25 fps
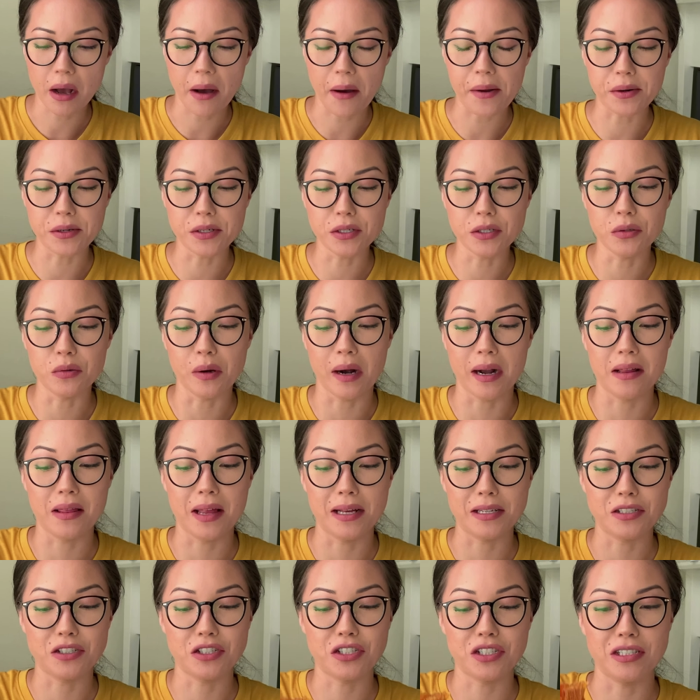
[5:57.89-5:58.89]
I don't know why
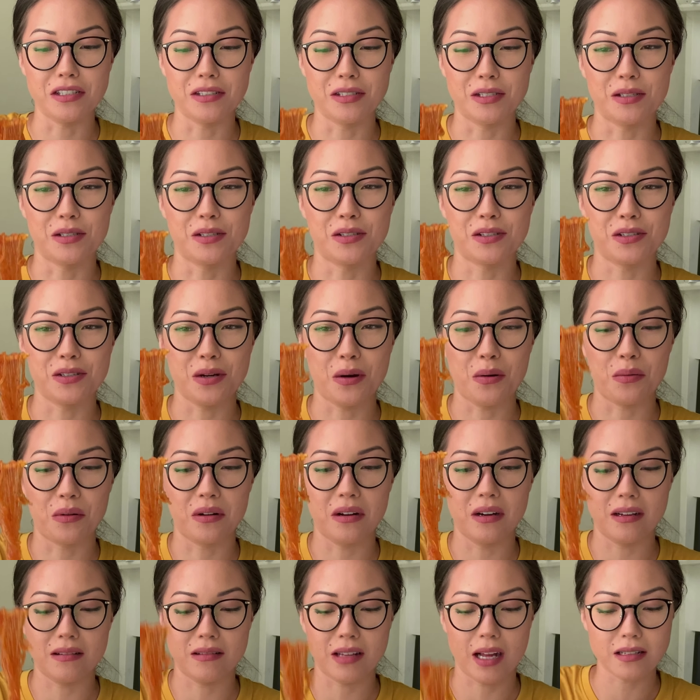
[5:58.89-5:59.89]
that cheese is so
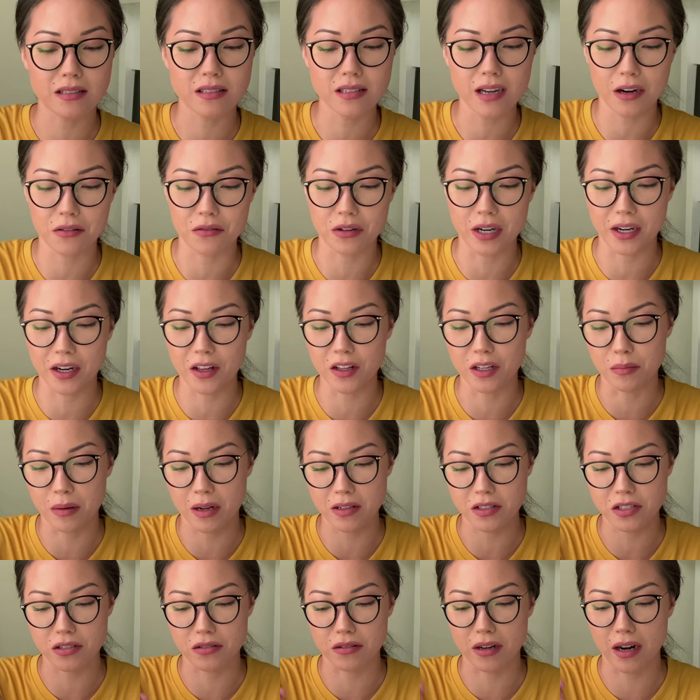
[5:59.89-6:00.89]
good. That's not regular
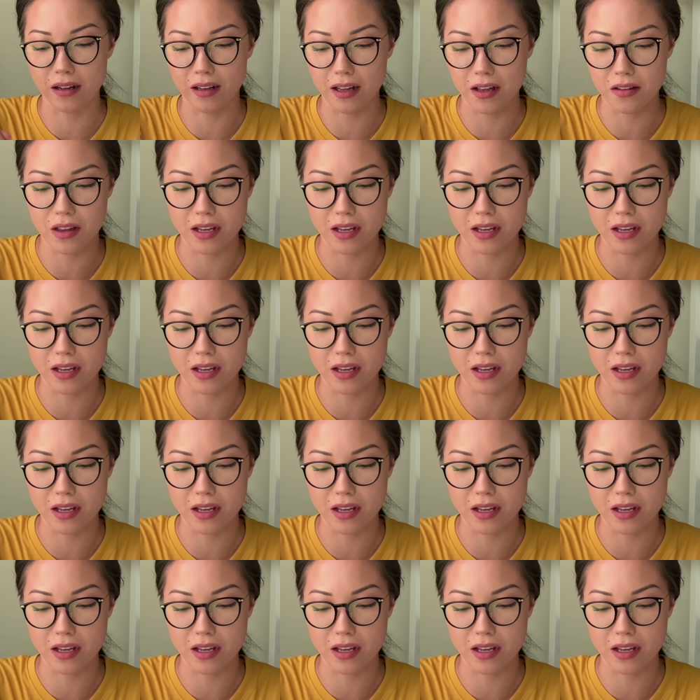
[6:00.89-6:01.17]
mozzarella.